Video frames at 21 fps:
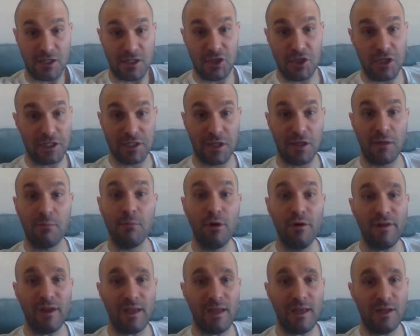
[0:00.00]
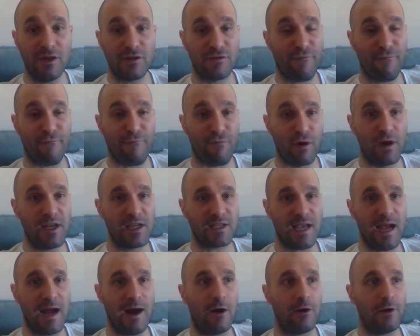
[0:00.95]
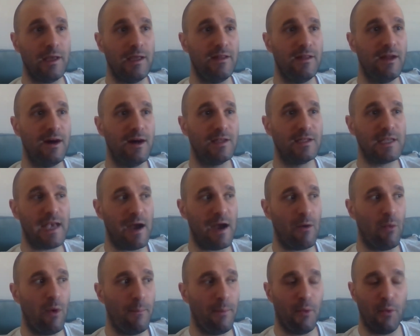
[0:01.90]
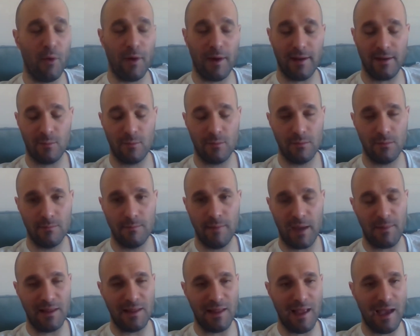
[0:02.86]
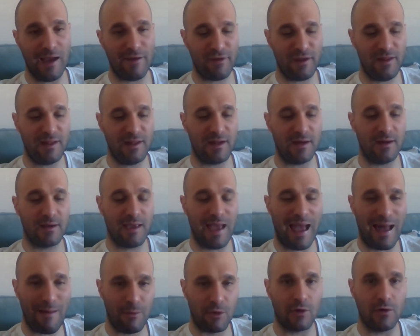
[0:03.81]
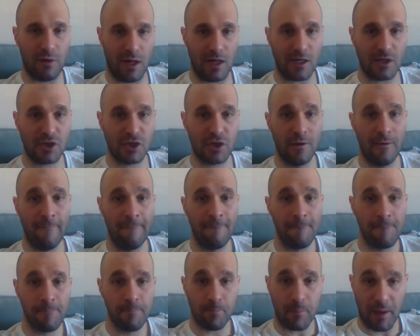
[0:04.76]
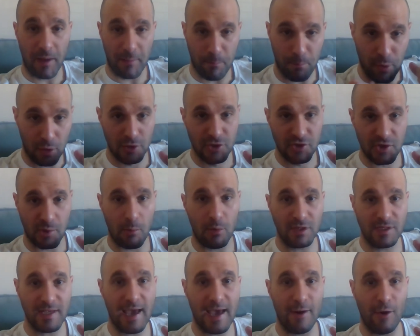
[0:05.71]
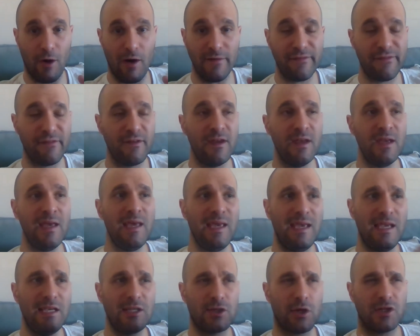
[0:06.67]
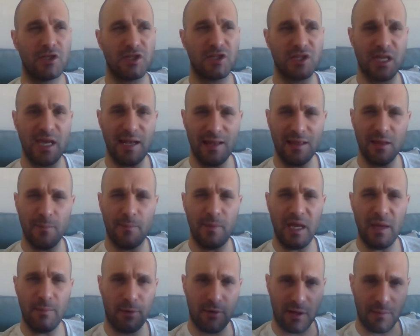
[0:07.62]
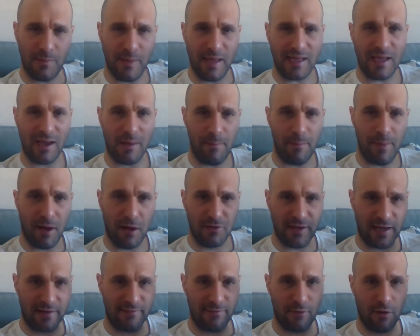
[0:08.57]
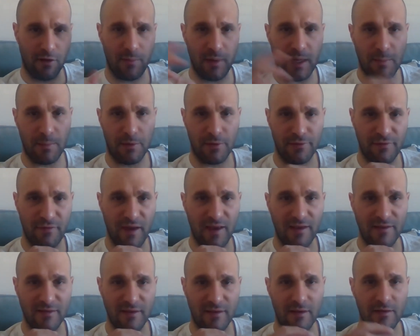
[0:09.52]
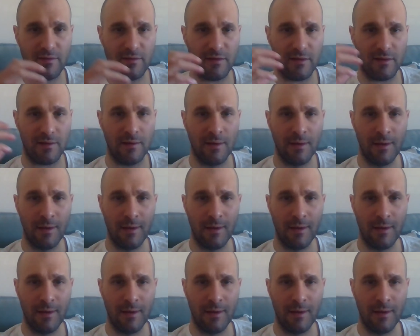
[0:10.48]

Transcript: the gist of the movie. He just freaks out. He does, at one point, made me laugh, he did a camel clutch and pulled someone's head off. He starts skinning the people and making a belt out of all the people's faces and